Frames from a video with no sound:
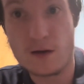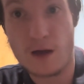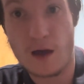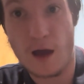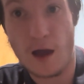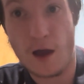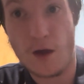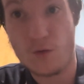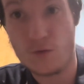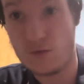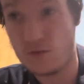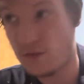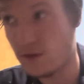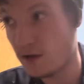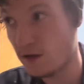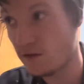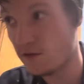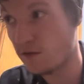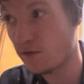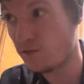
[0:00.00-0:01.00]
a
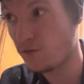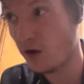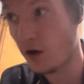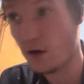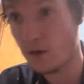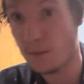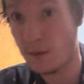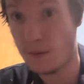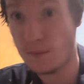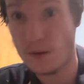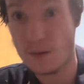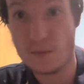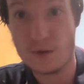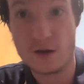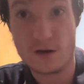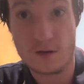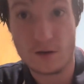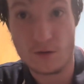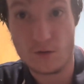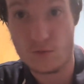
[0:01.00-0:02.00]
house-ish environment, maybe
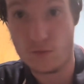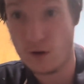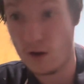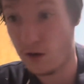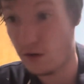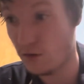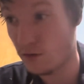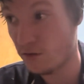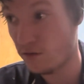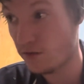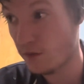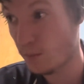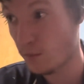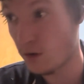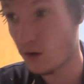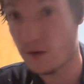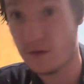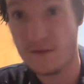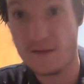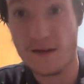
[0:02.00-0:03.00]
in a garage or
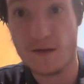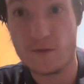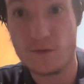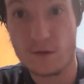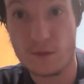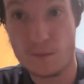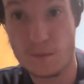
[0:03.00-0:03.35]
somewhere safer,